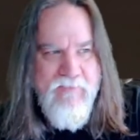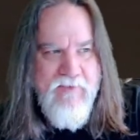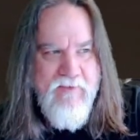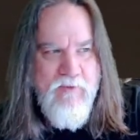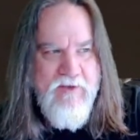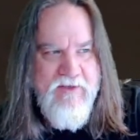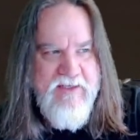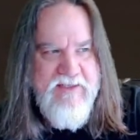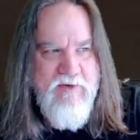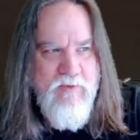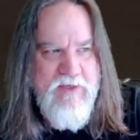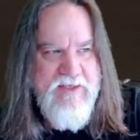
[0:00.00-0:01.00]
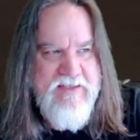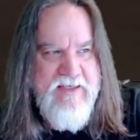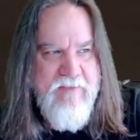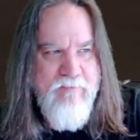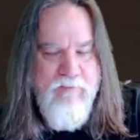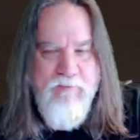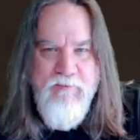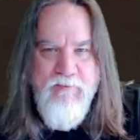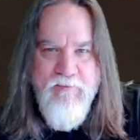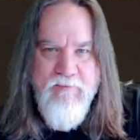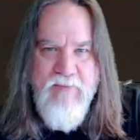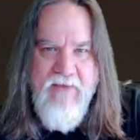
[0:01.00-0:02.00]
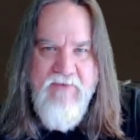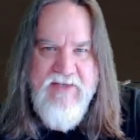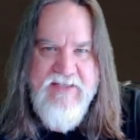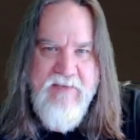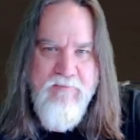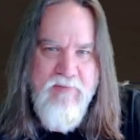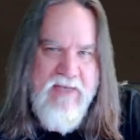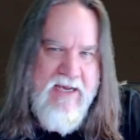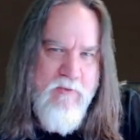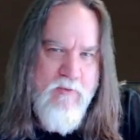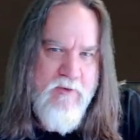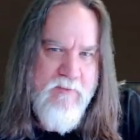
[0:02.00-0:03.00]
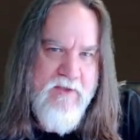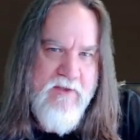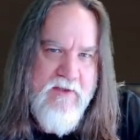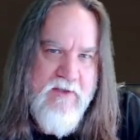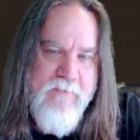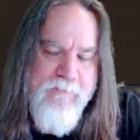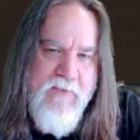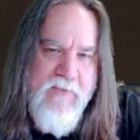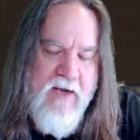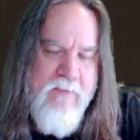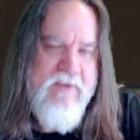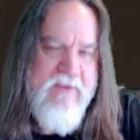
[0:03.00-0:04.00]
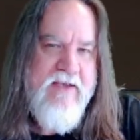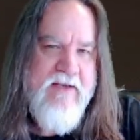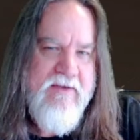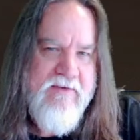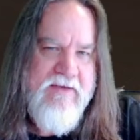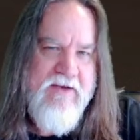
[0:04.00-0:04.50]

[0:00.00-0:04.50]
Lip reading: Well, unless you went to see a heavyset black woman. I'm thinking,